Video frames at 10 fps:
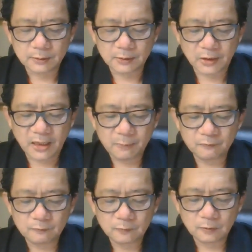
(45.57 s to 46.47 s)
The
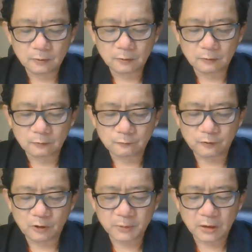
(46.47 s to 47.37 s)
time
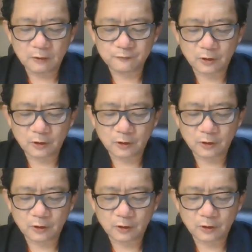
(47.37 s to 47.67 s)
former of